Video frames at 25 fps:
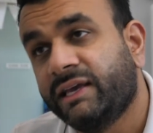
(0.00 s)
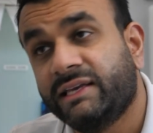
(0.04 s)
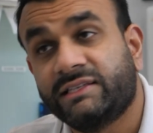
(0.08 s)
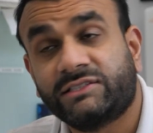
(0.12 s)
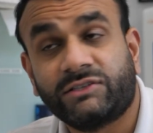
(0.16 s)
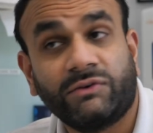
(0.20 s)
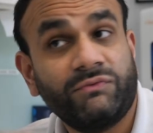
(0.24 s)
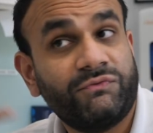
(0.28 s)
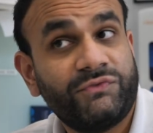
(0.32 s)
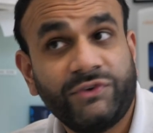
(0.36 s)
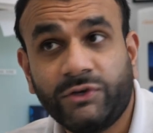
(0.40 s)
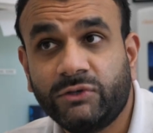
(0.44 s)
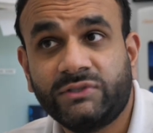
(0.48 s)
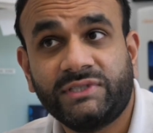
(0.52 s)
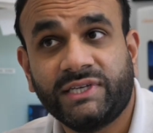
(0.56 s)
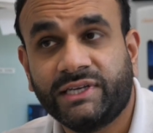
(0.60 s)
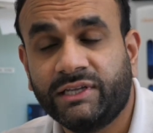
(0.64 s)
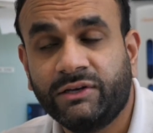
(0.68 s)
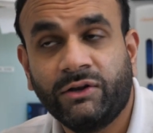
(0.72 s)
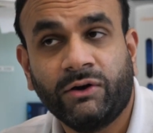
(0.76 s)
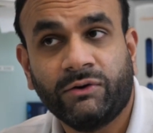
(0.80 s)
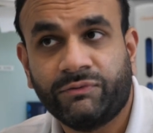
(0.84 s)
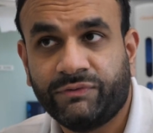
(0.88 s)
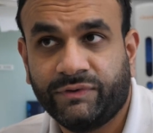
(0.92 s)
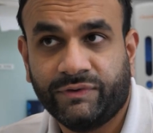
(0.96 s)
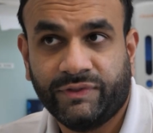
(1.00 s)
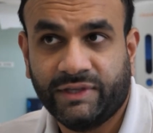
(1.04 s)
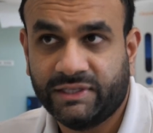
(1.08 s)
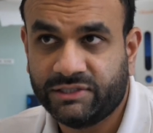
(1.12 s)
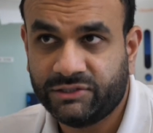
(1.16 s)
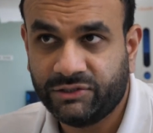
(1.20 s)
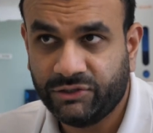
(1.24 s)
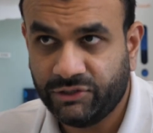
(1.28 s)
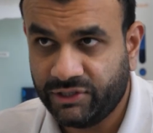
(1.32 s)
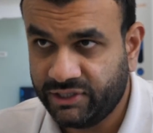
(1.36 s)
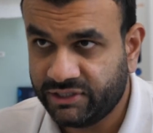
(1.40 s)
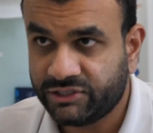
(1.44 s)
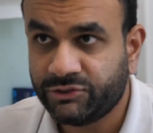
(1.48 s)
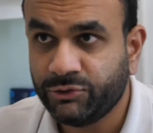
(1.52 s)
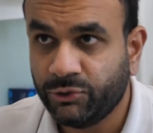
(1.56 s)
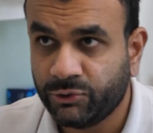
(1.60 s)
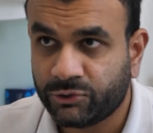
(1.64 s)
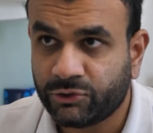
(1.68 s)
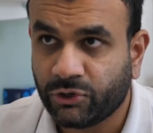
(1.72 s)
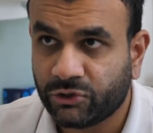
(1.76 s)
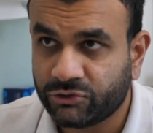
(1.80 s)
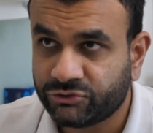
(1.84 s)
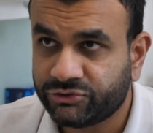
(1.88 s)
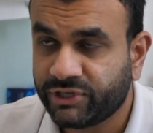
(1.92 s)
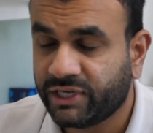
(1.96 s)
it's confusing enough, this new
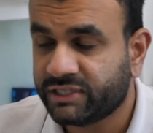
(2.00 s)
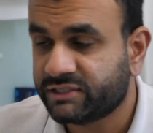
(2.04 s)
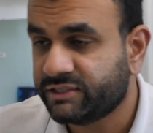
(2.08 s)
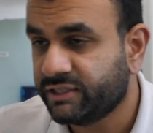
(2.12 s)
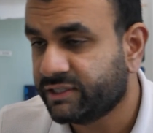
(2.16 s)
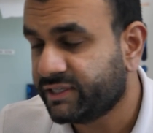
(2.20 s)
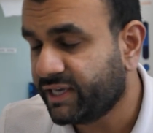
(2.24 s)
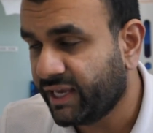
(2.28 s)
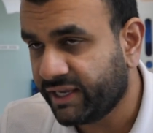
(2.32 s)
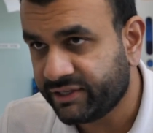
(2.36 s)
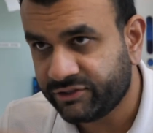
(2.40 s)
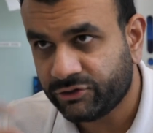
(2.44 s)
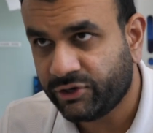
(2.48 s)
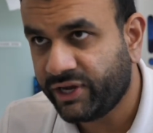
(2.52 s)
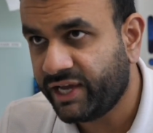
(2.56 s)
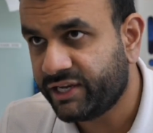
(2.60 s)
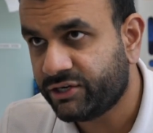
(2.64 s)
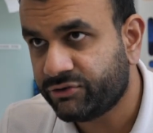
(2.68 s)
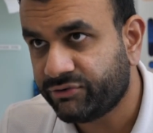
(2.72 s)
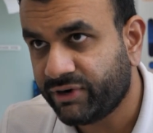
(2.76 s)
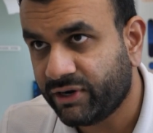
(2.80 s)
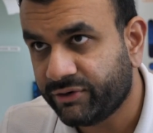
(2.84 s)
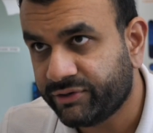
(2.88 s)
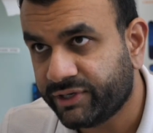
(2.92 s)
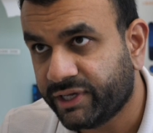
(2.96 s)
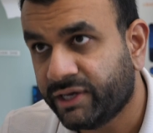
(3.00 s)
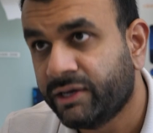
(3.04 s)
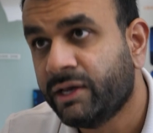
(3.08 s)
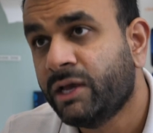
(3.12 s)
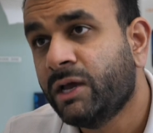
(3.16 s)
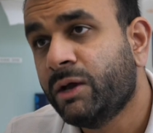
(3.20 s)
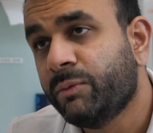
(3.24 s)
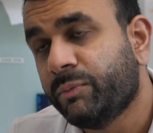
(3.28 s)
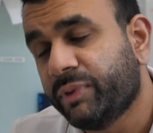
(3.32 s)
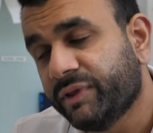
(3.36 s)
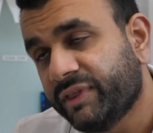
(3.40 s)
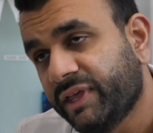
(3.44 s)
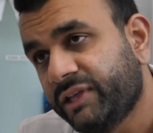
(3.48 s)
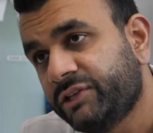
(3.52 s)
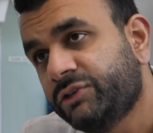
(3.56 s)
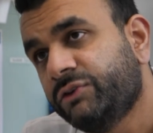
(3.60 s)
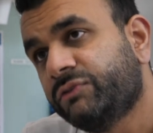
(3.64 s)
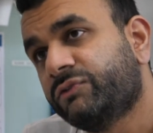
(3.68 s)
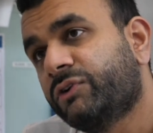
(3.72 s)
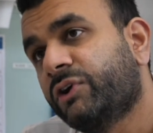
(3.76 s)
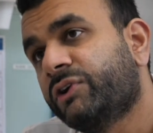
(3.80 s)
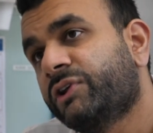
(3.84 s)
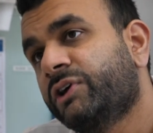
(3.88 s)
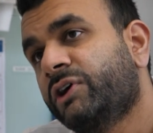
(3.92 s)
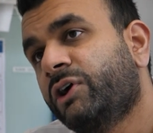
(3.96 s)
contract and getting your head around it, but then you've
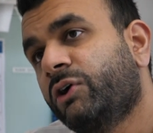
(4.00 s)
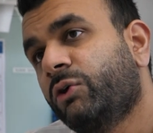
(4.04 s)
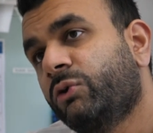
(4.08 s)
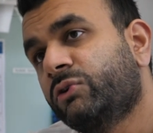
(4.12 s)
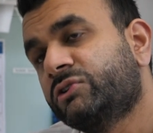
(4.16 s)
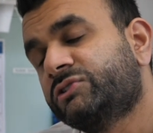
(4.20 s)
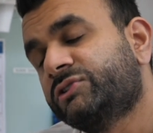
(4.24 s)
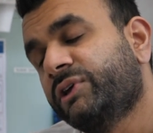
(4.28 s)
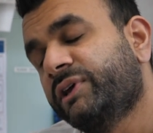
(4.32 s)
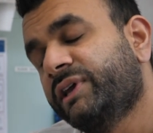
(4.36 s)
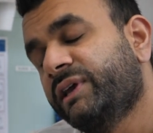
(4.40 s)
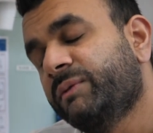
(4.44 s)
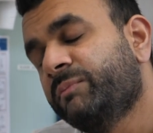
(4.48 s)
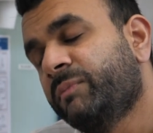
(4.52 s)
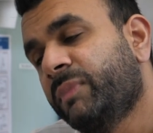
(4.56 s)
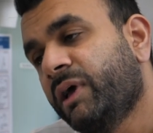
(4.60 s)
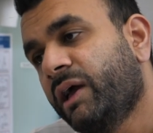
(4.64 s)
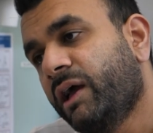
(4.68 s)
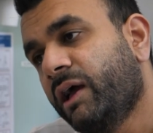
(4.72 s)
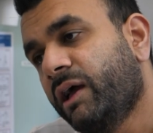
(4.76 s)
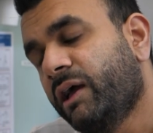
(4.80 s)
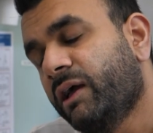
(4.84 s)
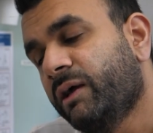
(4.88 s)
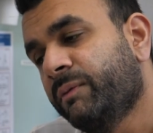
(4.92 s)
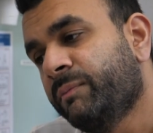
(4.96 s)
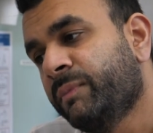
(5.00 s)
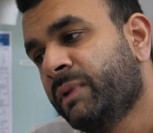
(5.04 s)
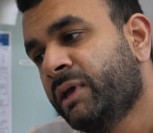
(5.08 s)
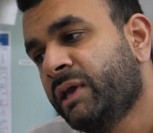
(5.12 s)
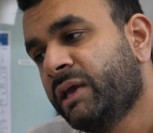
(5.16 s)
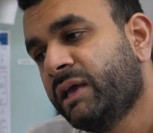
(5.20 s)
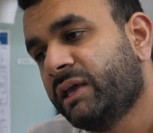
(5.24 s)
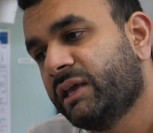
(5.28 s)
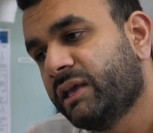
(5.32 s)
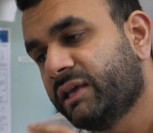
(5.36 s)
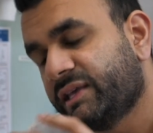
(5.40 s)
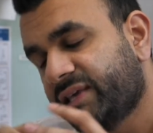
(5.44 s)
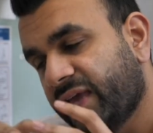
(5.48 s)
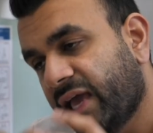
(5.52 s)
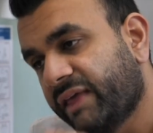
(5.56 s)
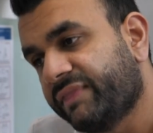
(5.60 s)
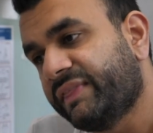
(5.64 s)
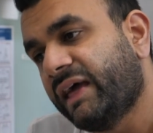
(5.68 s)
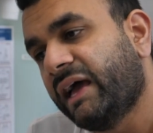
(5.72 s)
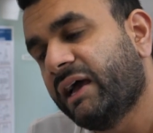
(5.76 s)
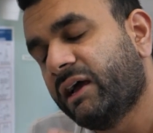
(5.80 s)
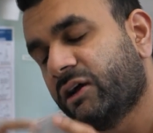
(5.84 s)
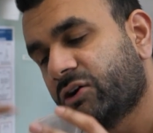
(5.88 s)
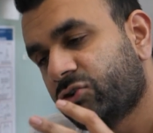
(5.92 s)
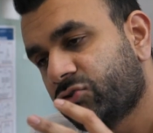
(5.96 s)
got to also get
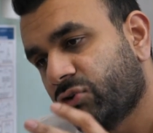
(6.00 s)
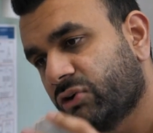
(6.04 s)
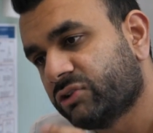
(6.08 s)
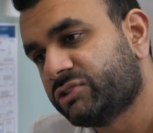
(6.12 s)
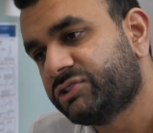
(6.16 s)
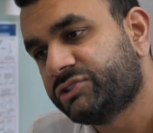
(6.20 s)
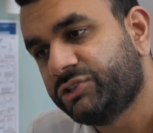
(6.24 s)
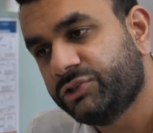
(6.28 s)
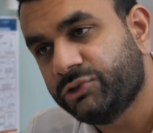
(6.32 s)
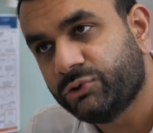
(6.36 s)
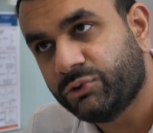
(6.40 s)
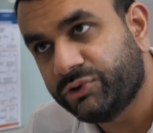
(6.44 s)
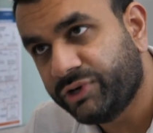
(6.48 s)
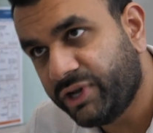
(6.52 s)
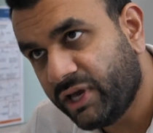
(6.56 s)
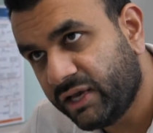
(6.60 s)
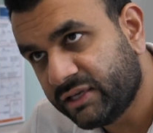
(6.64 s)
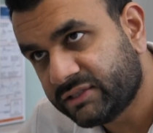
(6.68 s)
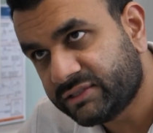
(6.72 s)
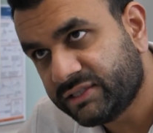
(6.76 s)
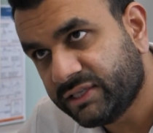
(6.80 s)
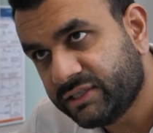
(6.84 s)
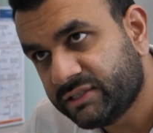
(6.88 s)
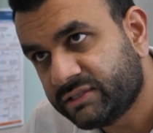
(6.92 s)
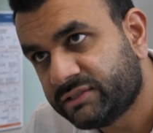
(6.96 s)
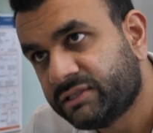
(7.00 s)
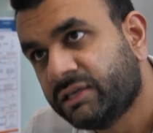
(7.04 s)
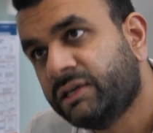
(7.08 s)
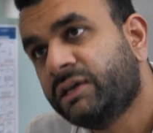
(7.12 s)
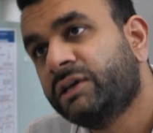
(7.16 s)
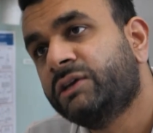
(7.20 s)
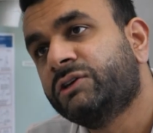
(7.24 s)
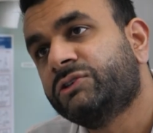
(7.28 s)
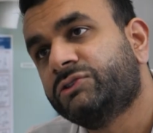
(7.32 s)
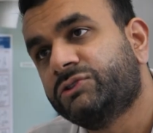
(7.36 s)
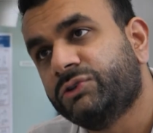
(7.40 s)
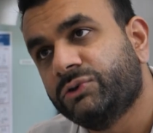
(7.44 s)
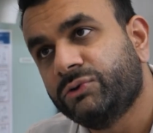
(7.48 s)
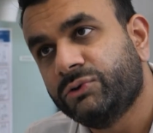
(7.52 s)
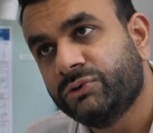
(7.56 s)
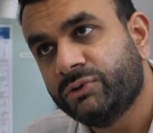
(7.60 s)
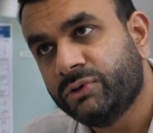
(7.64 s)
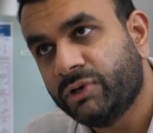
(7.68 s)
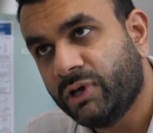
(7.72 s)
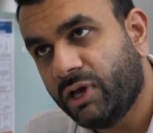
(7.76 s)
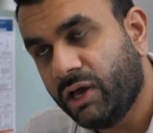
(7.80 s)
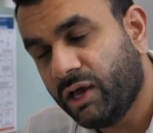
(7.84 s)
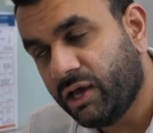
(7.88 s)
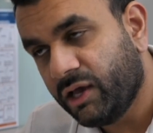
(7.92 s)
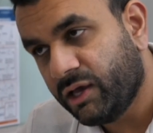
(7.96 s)
that across to your nurses, to
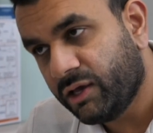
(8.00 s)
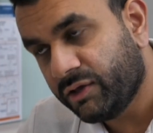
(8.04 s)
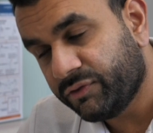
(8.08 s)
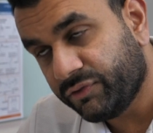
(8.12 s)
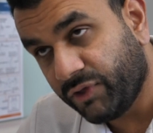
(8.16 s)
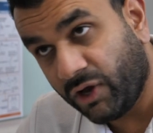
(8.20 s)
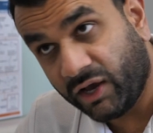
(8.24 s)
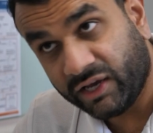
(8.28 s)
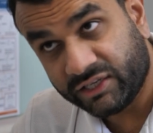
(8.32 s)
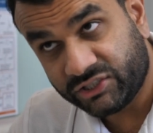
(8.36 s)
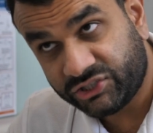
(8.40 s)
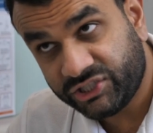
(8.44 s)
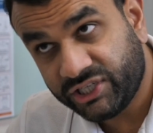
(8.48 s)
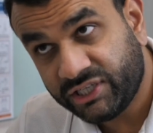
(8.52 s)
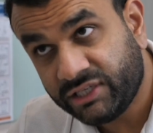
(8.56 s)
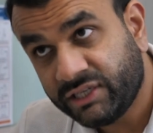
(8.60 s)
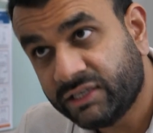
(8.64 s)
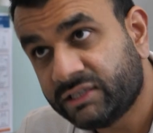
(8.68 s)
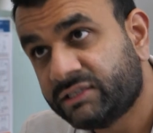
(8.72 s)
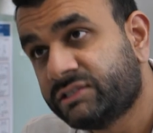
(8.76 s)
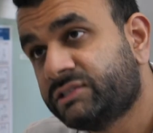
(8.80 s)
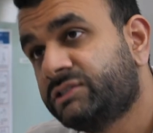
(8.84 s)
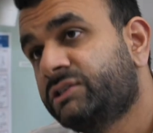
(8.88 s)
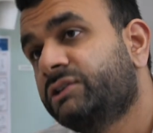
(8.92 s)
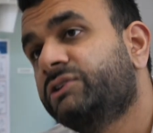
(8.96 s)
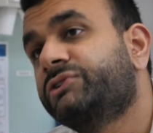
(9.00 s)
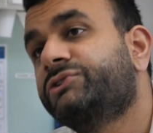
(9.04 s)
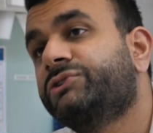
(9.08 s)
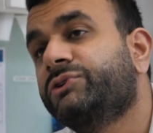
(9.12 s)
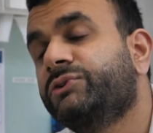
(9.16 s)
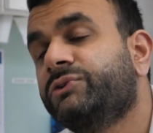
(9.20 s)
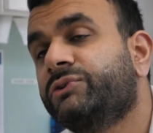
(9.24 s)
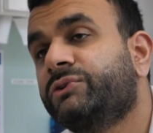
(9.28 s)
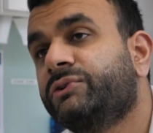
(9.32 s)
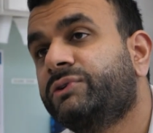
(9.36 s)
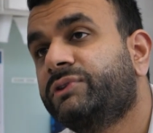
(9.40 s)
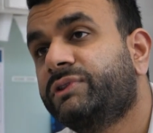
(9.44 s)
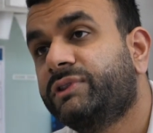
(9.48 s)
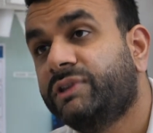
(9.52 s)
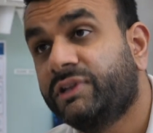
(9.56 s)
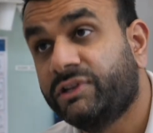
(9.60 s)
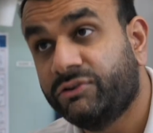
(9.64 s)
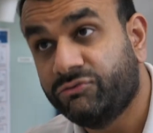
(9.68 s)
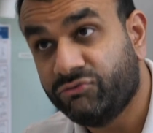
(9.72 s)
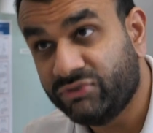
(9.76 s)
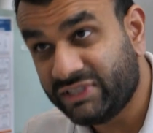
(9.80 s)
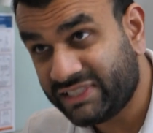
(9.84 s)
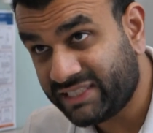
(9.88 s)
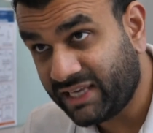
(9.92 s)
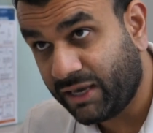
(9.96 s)
the hygienists, to the
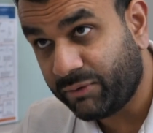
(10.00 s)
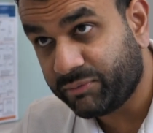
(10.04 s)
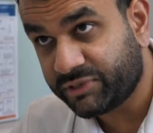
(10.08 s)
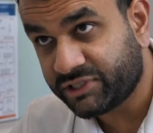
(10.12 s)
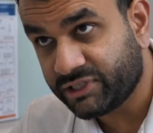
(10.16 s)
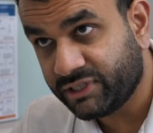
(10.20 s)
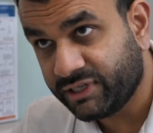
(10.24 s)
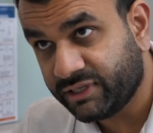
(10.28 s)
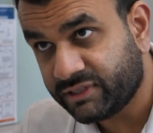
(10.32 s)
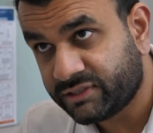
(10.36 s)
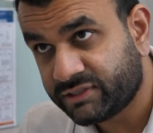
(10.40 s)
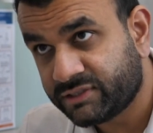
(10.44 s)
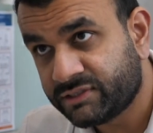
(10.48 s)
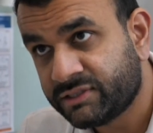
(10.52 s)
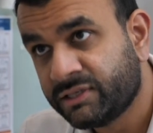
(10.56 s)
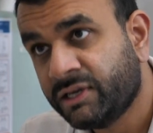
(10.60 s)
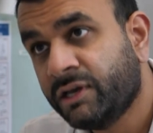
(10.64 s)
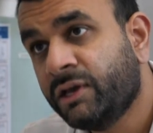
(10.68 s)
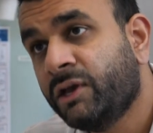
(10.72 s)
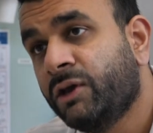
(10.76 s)
receptionists,